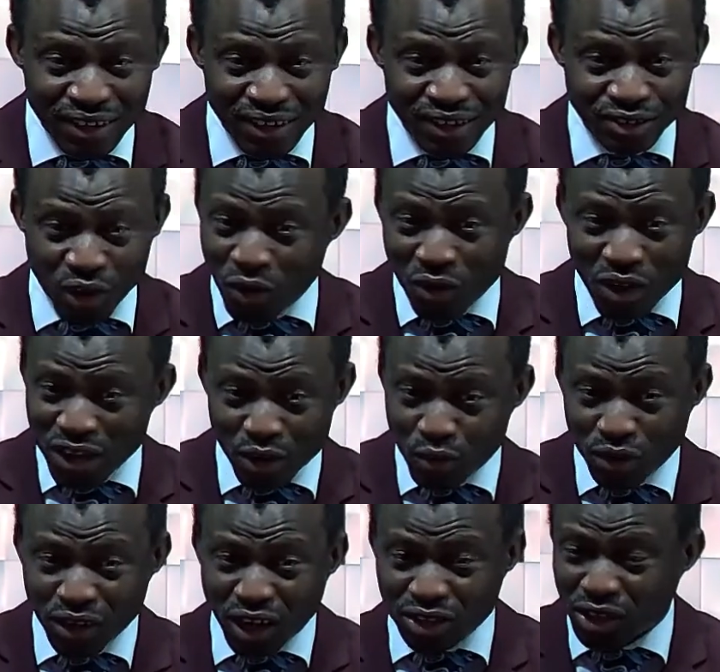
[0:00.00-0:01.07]
So, he will
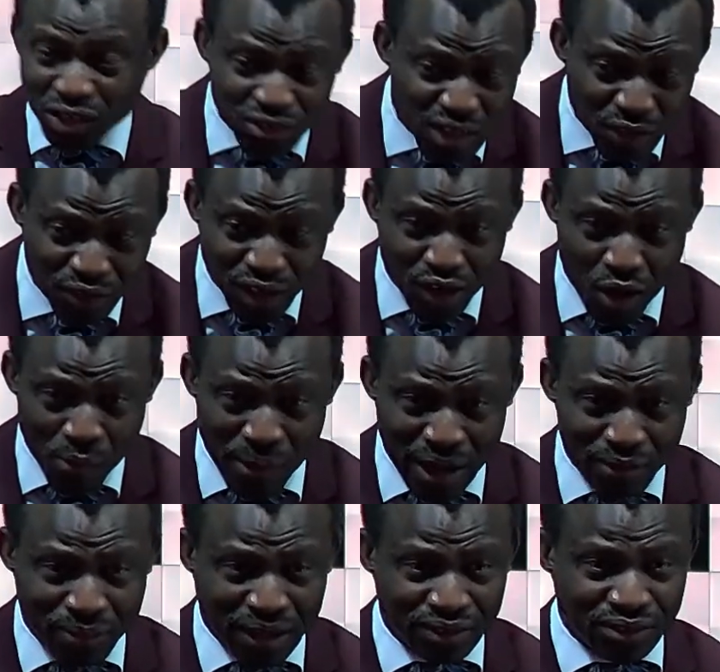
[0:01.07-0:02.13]
not just give the
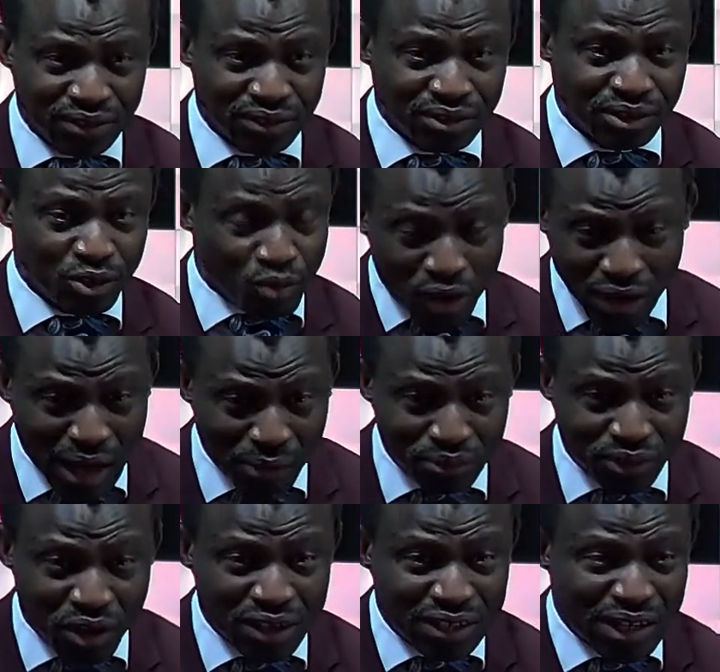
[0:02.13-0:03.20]
commandments. What I'm
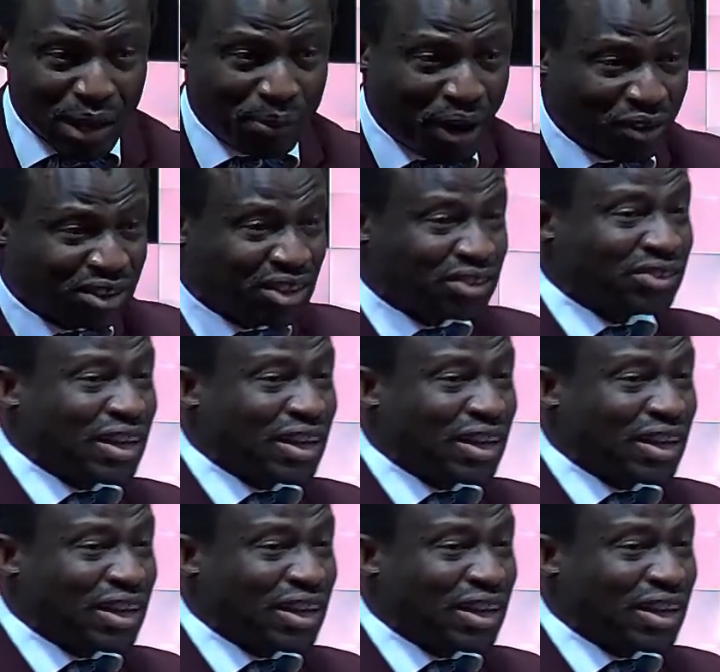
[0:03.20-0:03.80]
talking about is